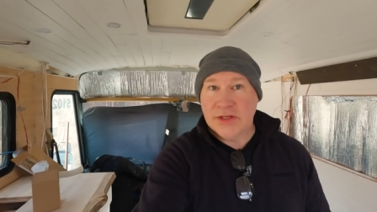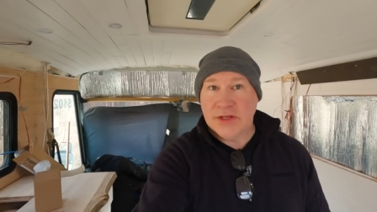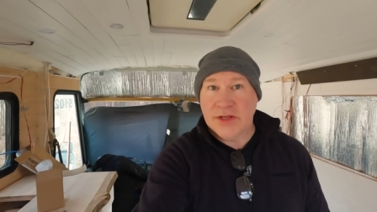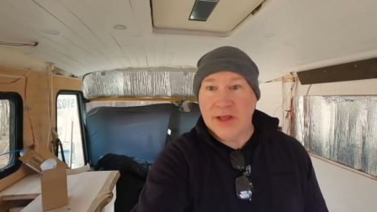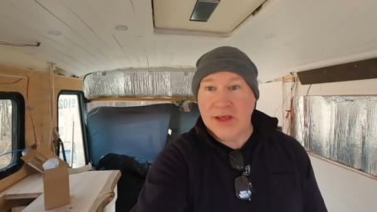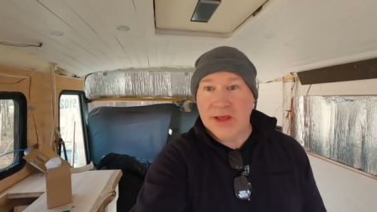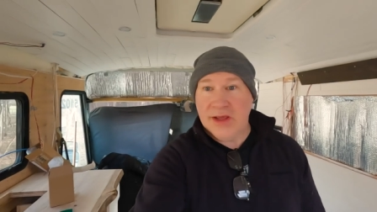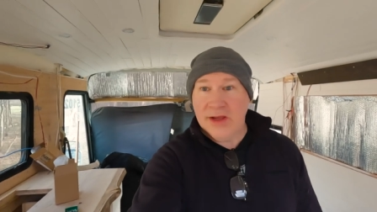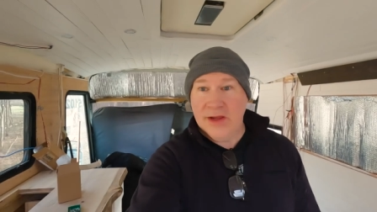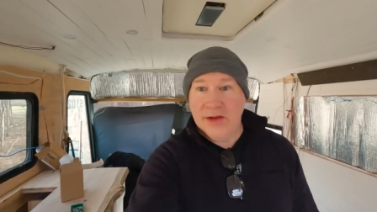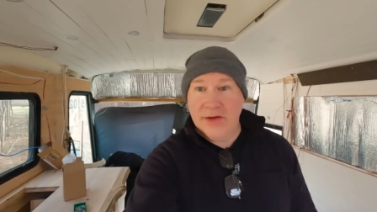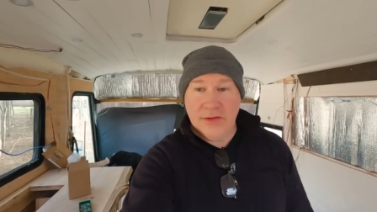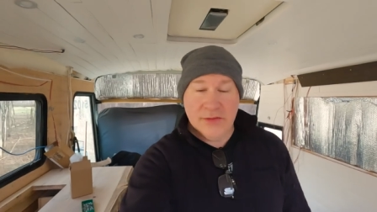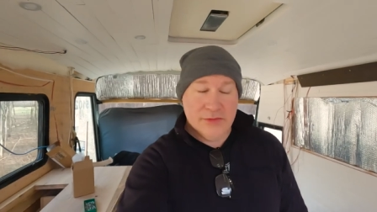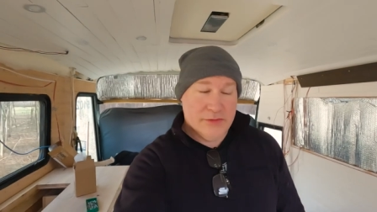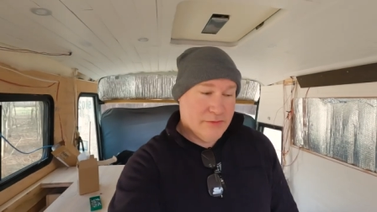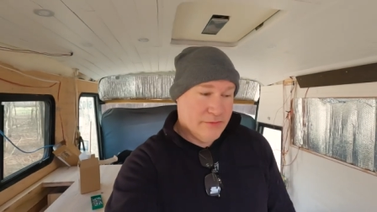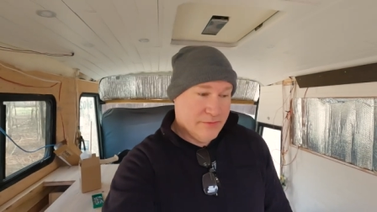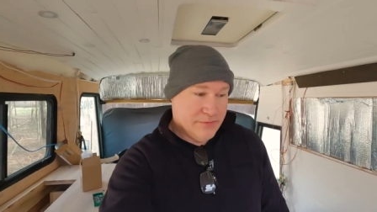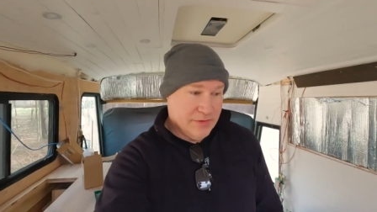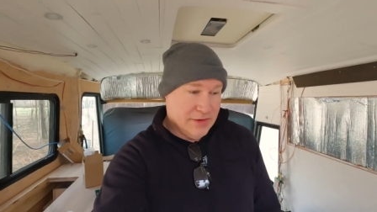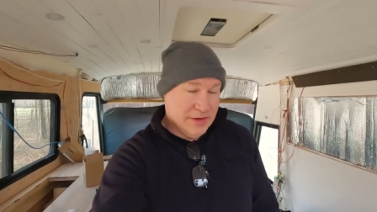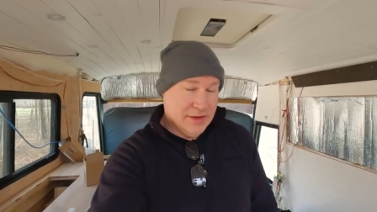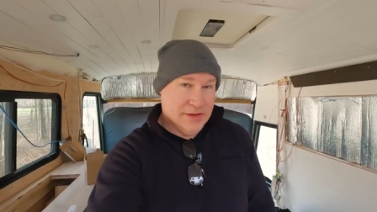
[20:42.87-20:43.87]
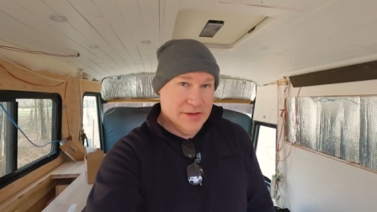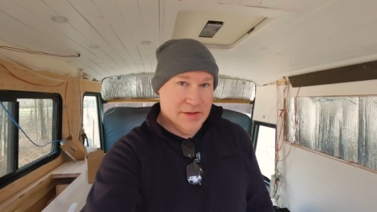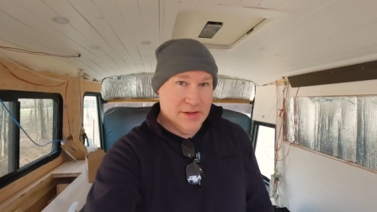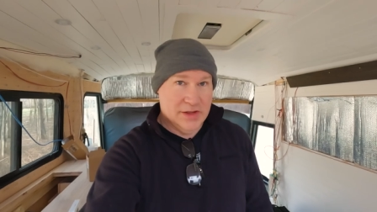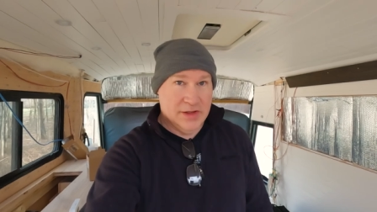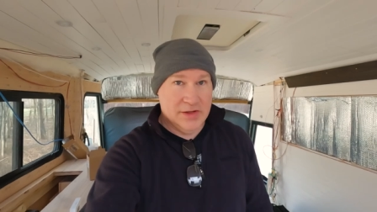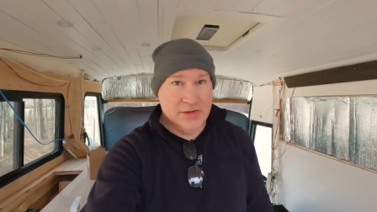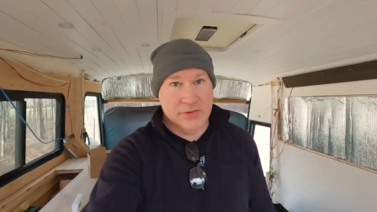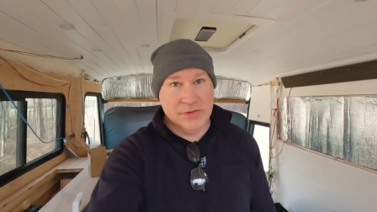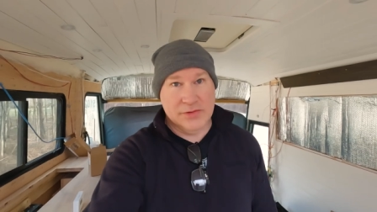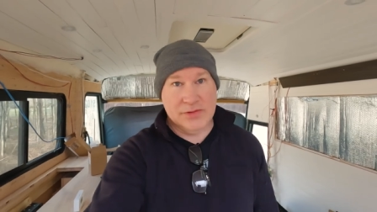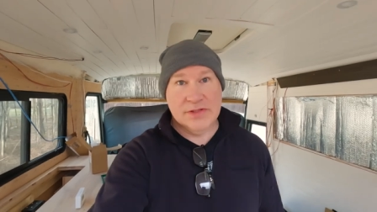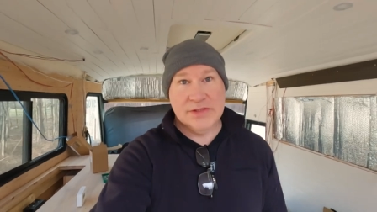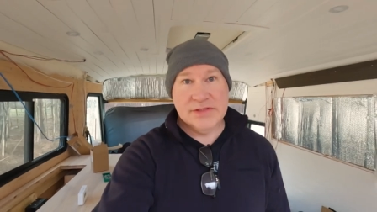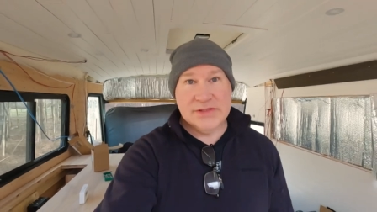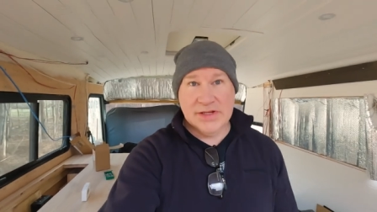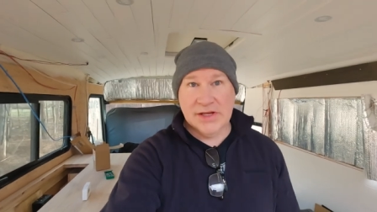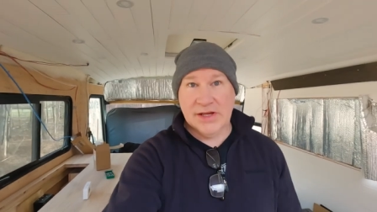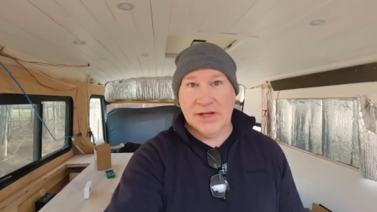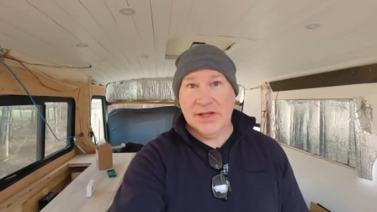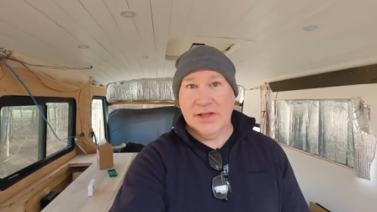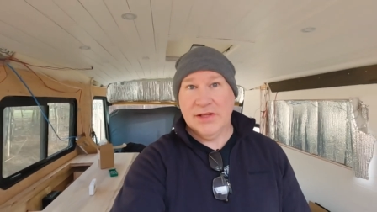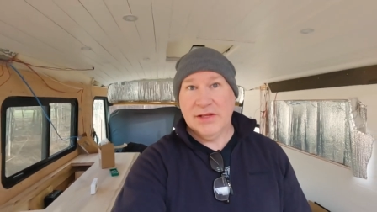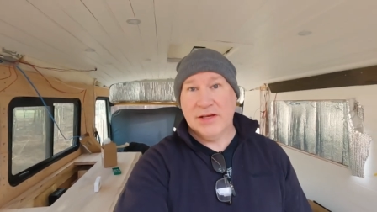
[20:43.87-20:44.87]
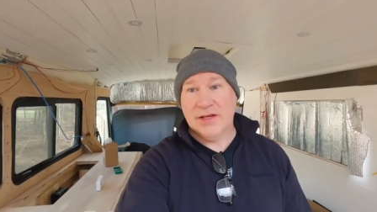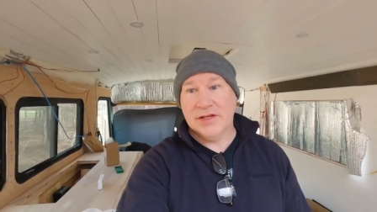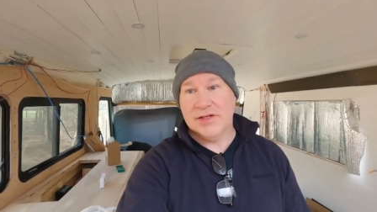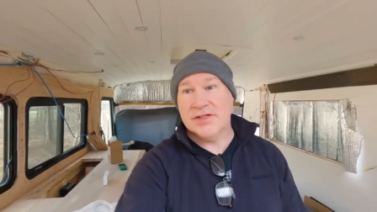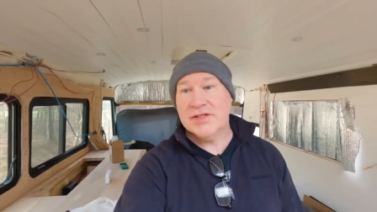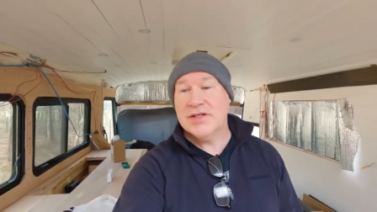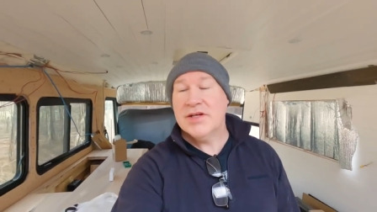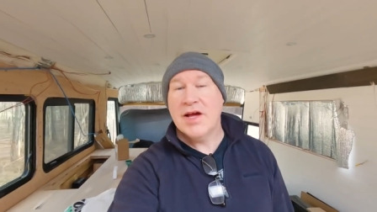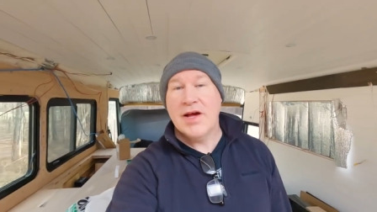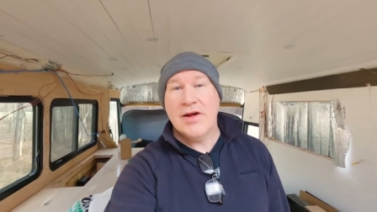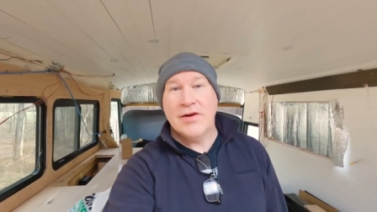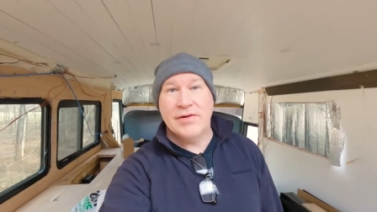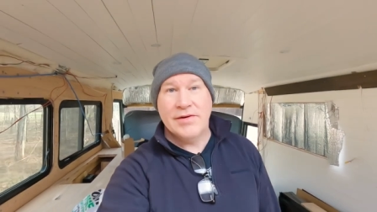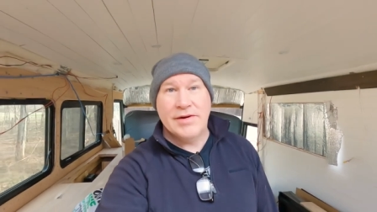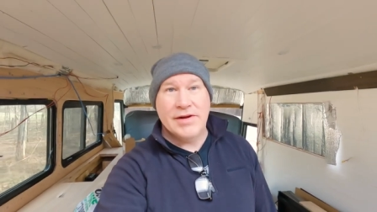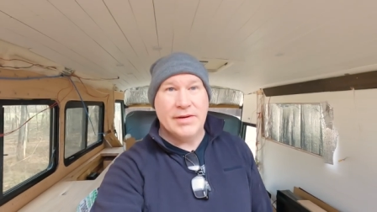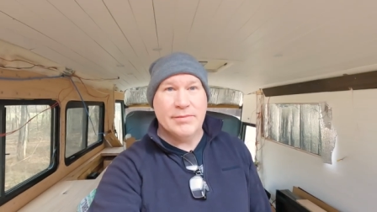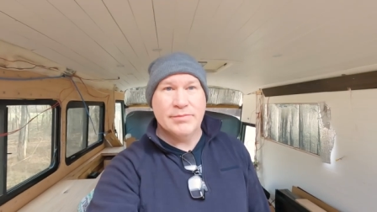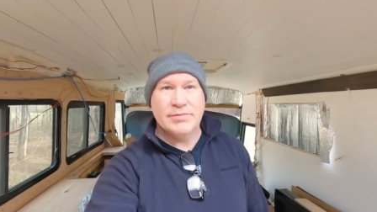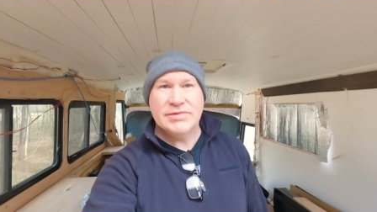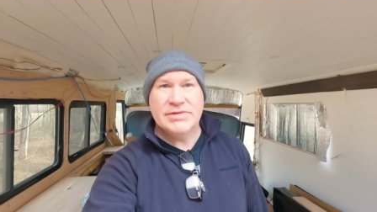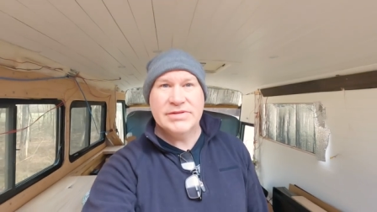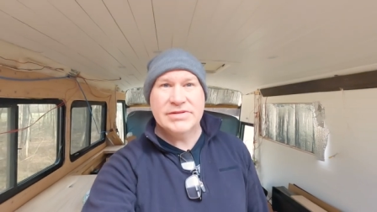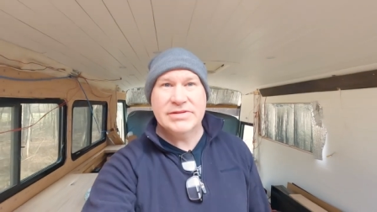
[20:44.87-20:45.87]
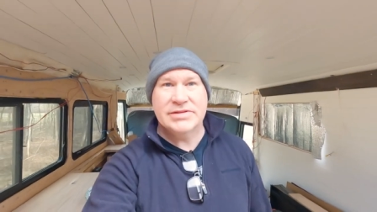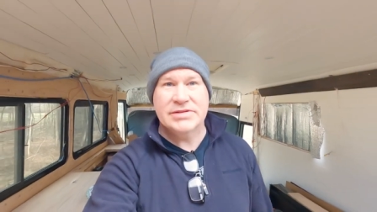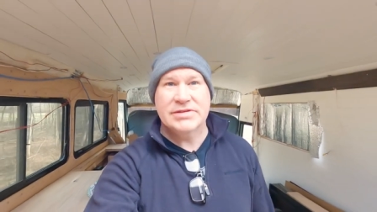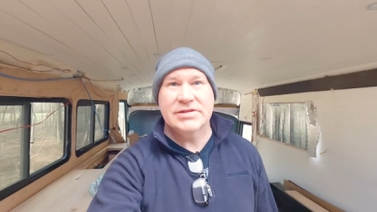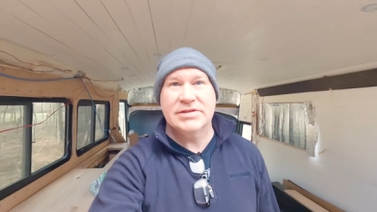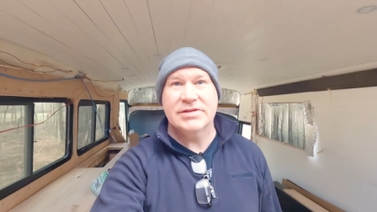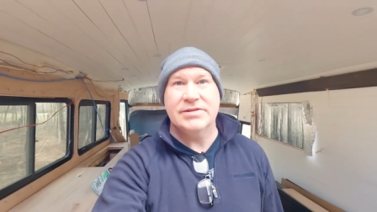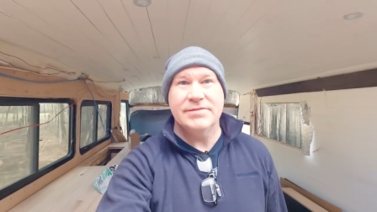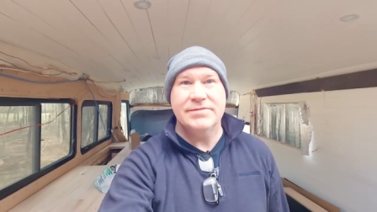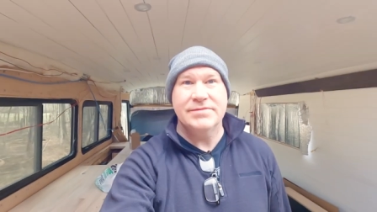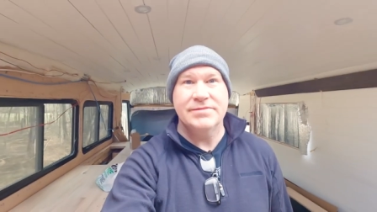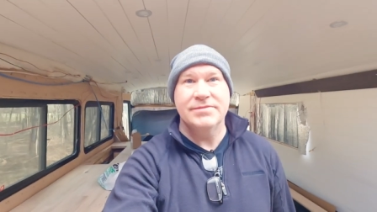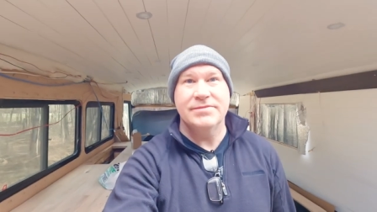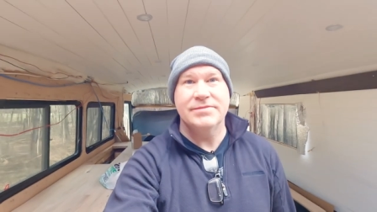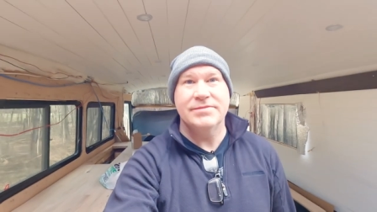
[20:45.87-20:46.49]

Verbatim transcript: Today, finally going to stain the kitchen countertops.